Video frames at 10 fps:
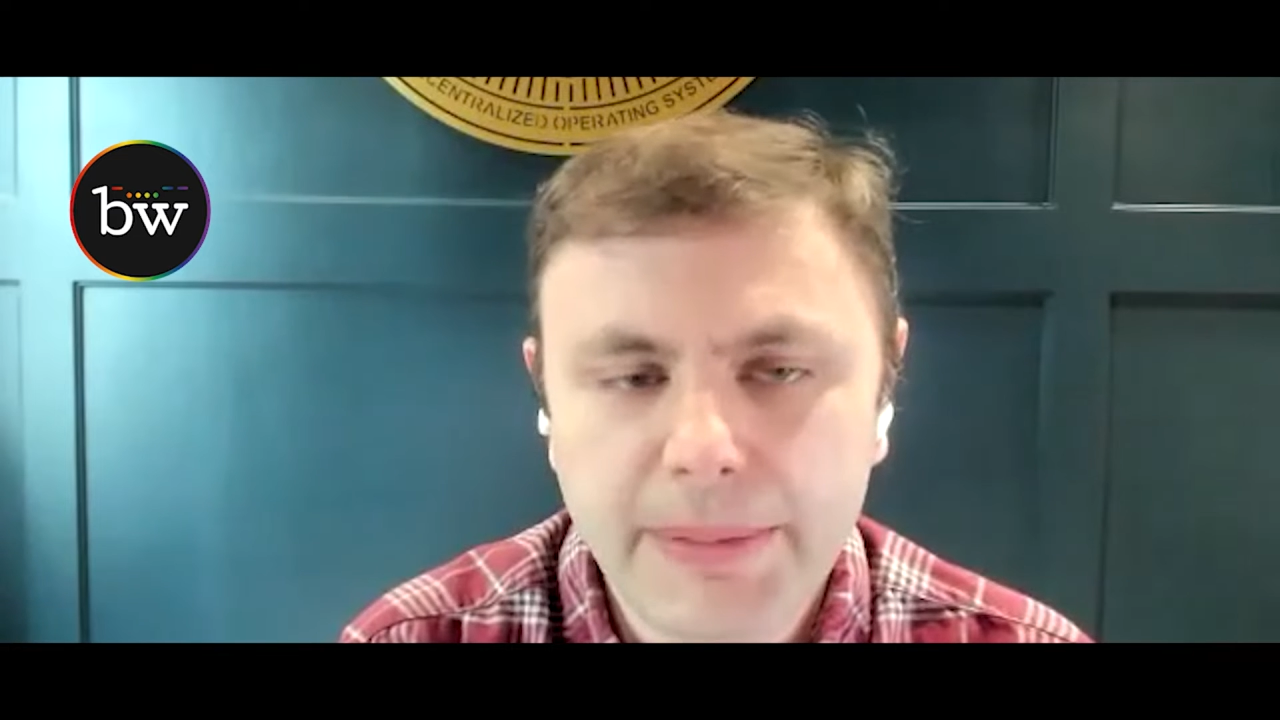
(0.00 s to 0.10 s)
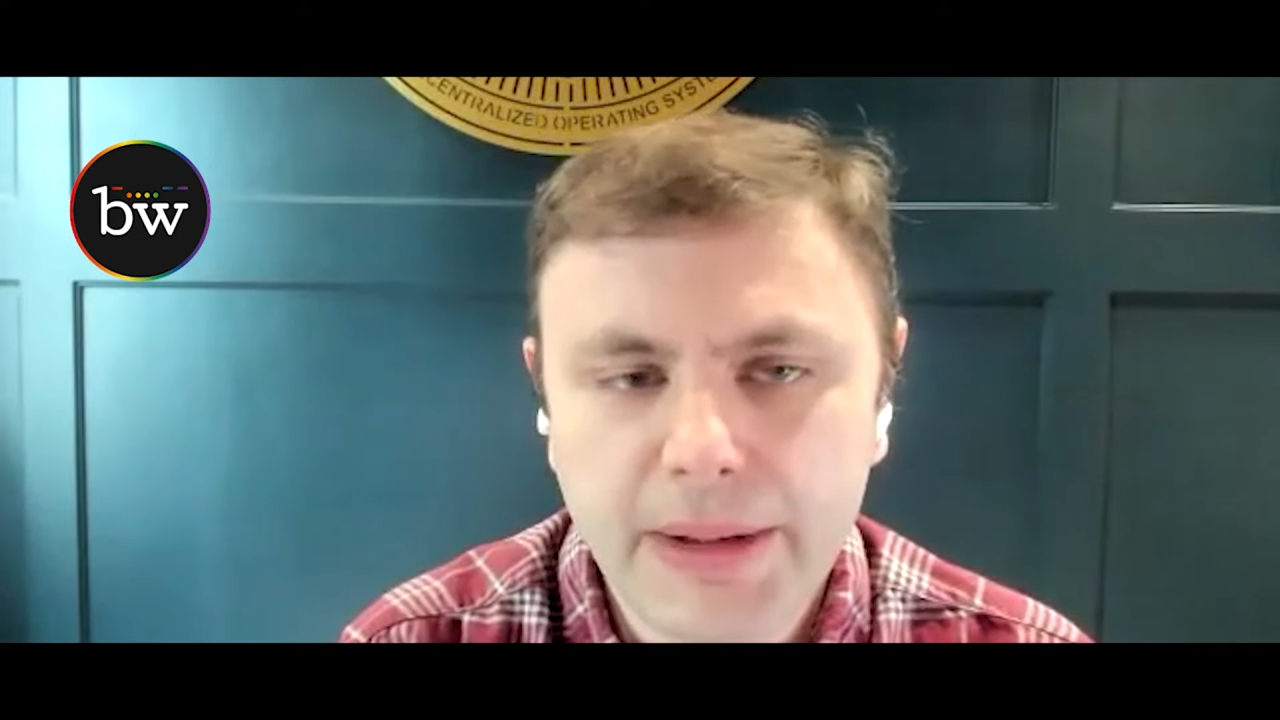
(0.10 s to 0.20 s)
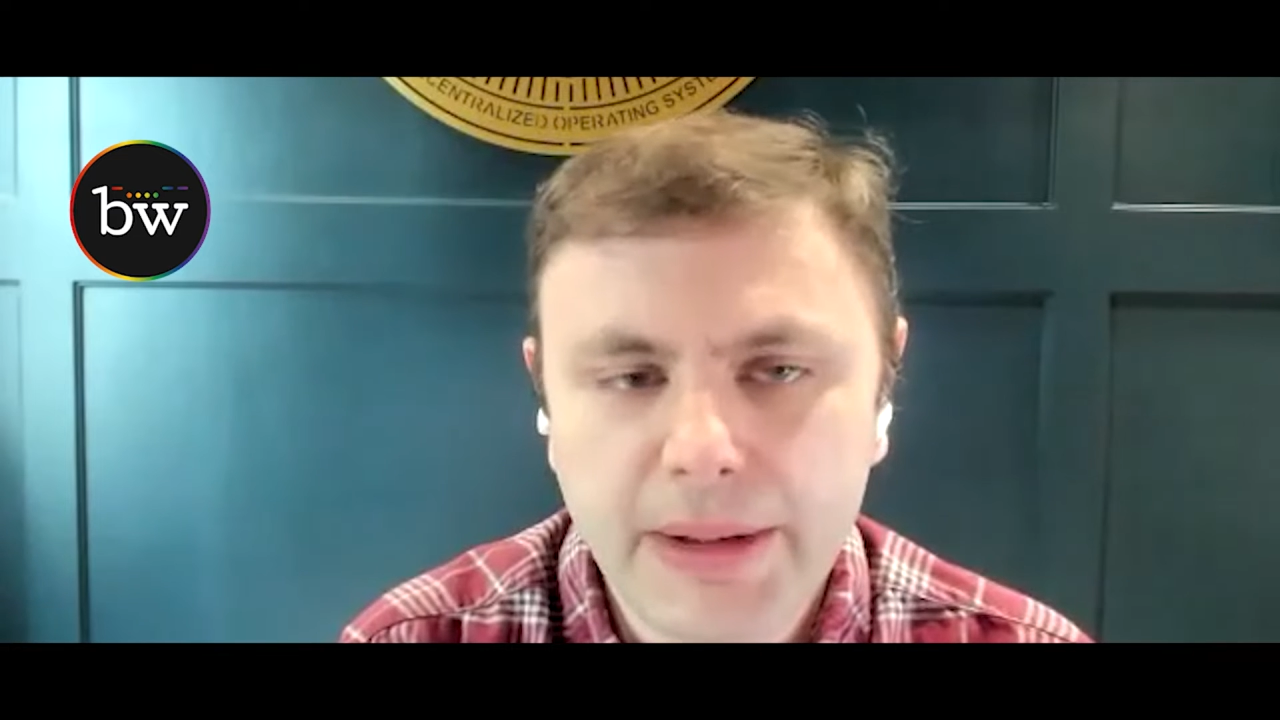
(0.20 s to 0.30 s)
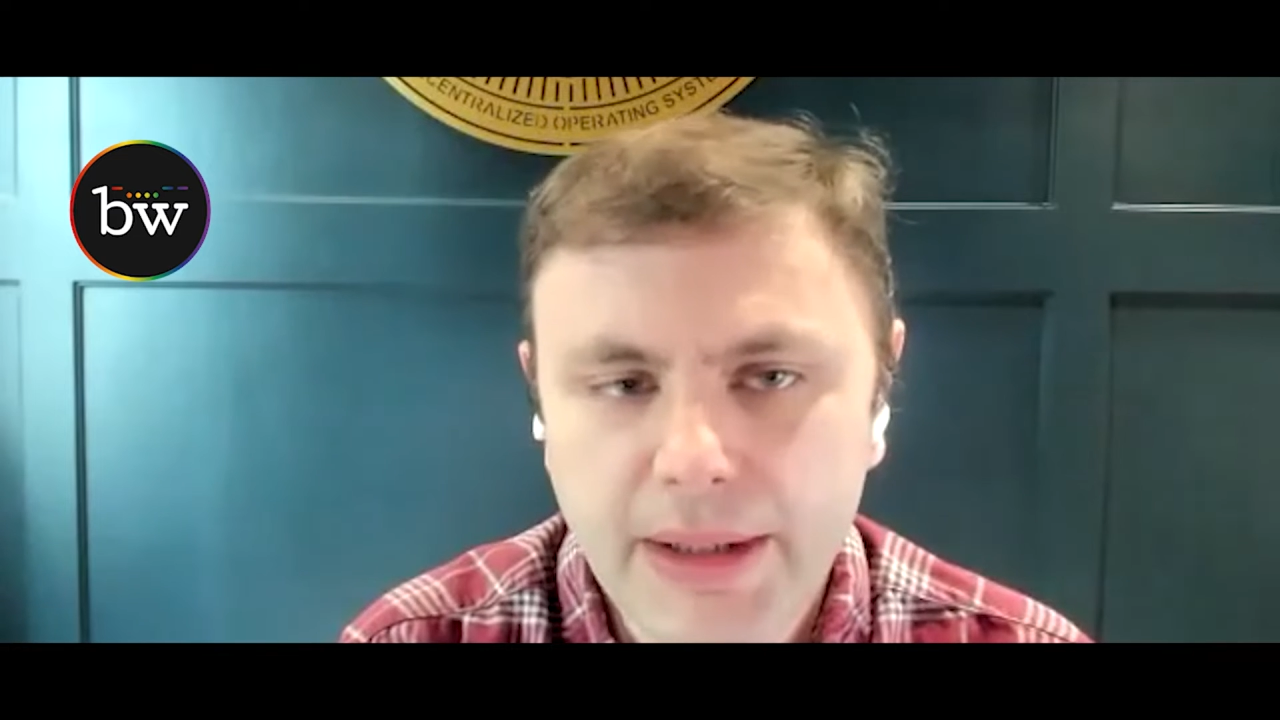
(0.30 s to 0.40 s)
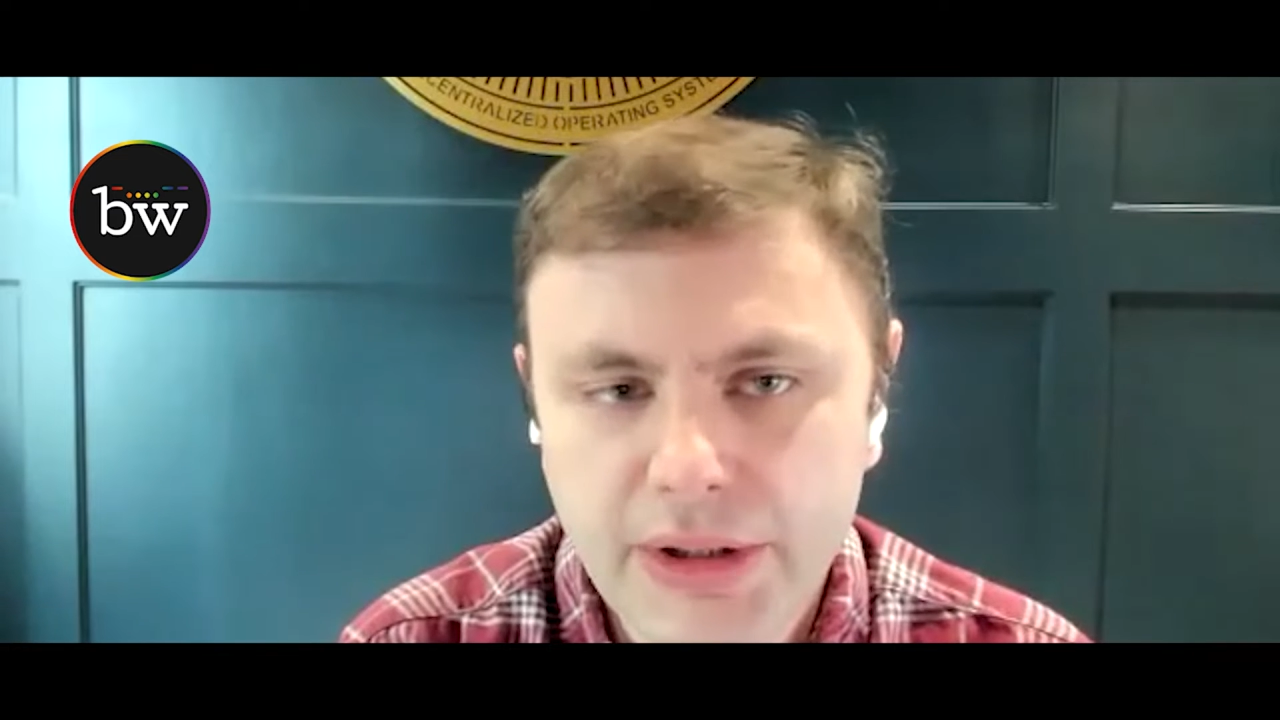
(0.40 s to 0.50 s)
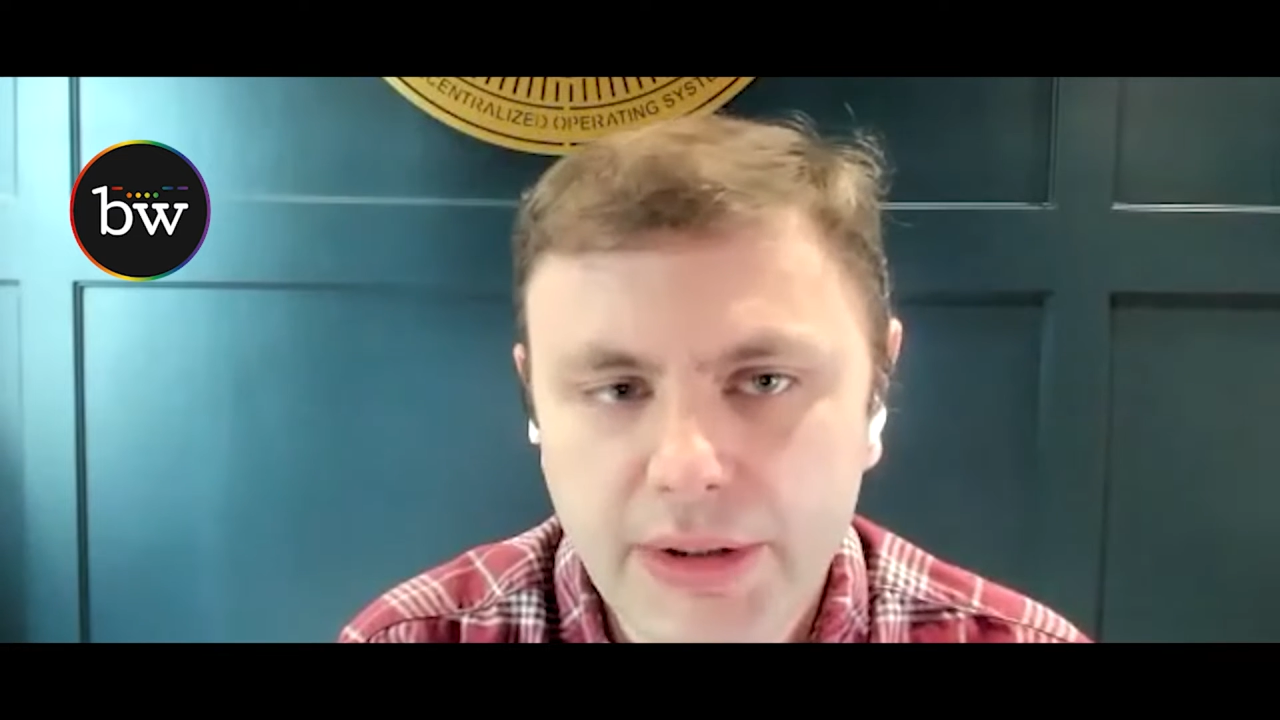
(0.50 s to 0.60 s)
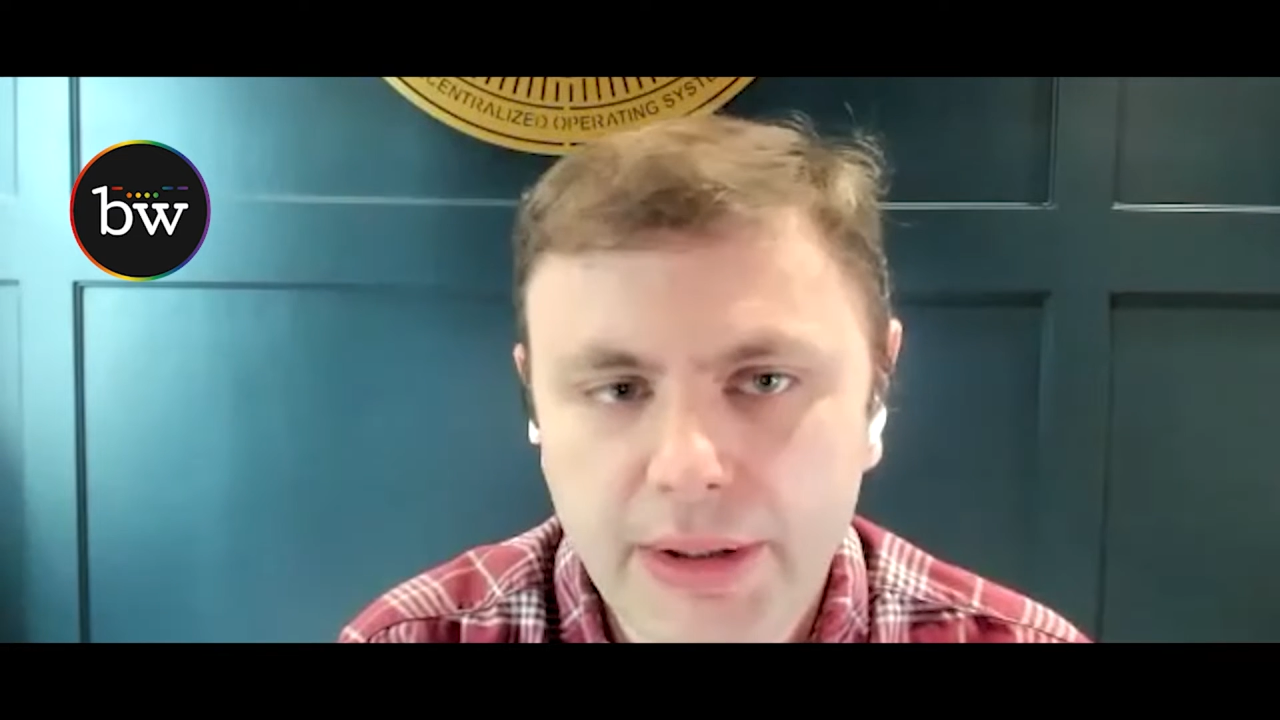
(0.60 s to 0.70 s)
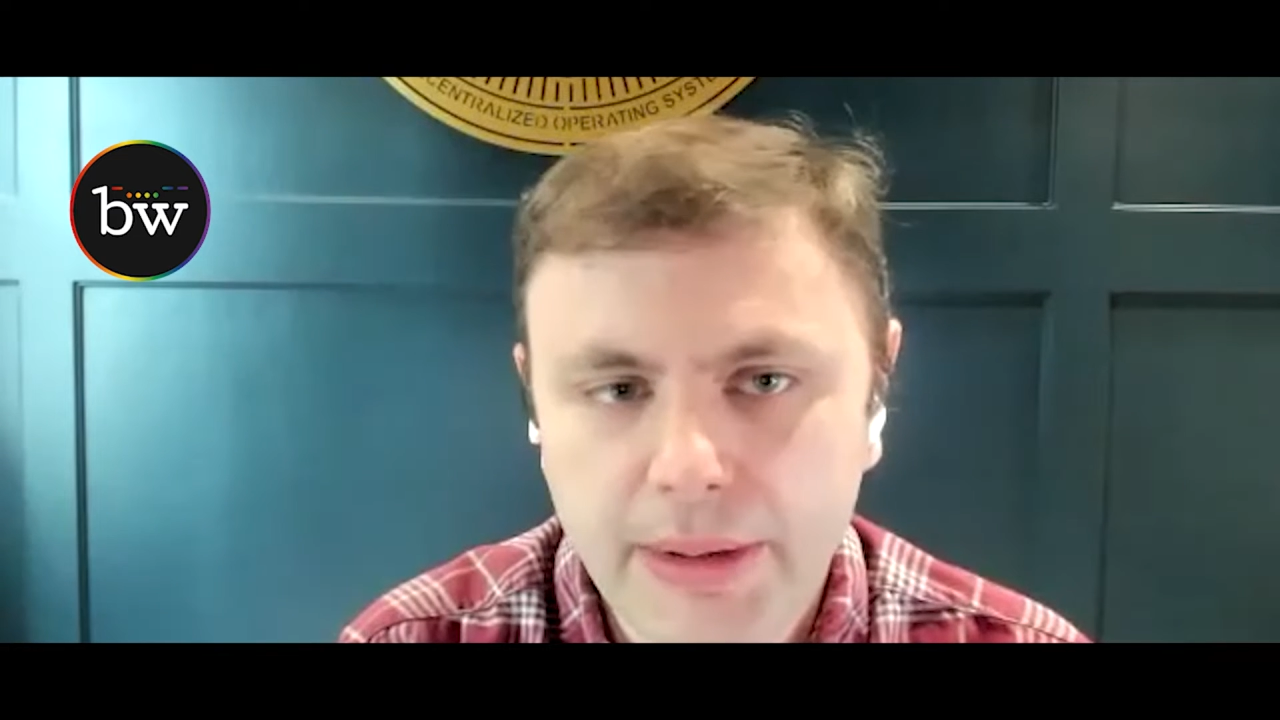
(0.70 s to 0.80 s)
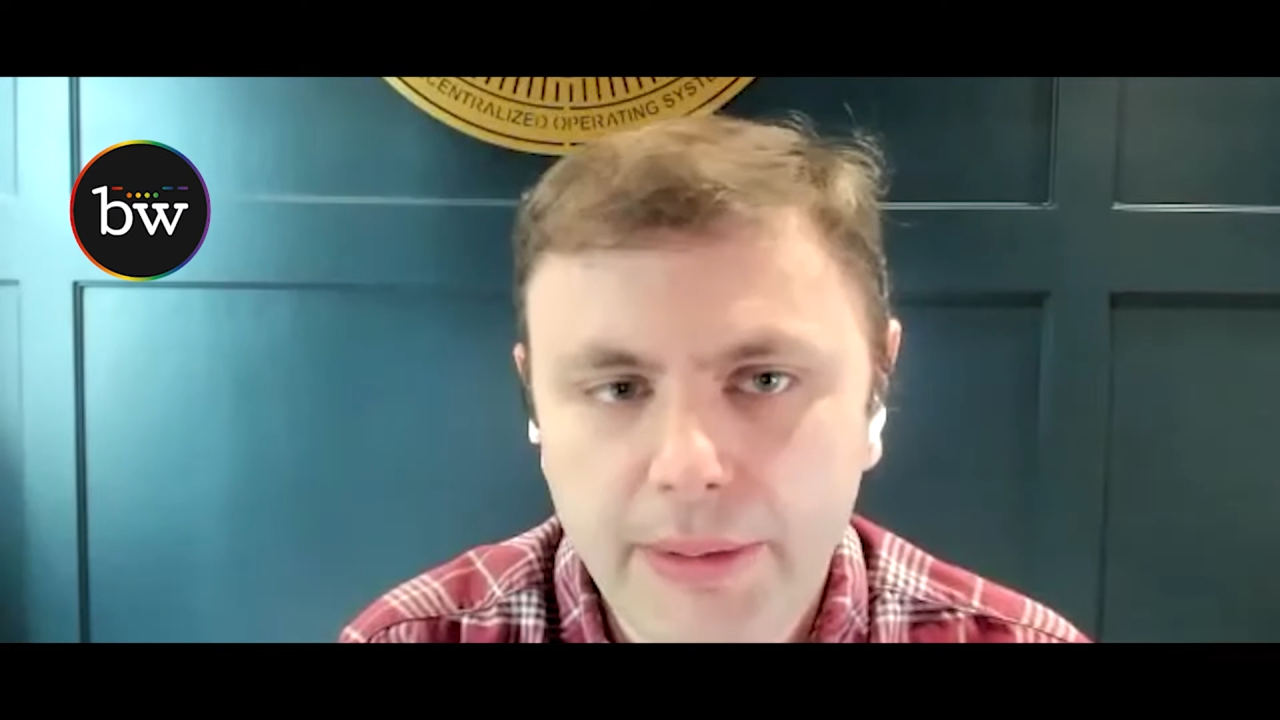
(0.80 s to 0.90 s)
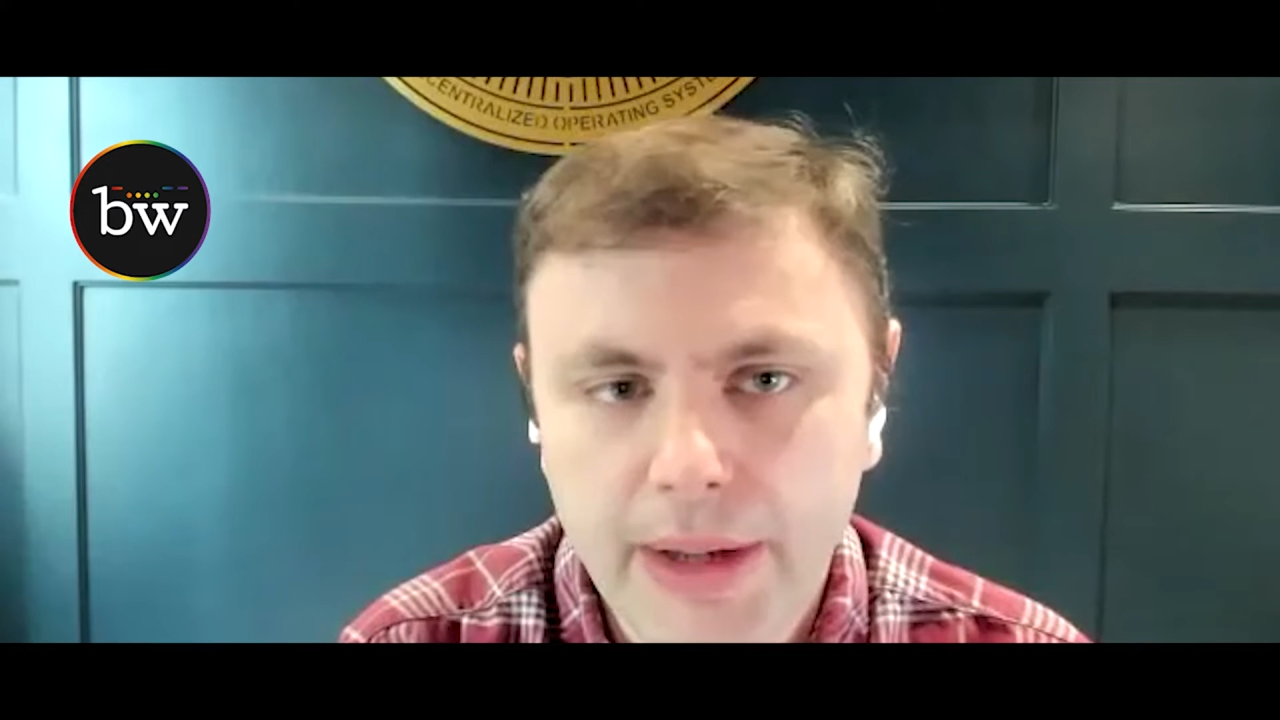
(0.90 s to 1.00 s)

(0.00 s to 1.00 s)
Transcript: expectation that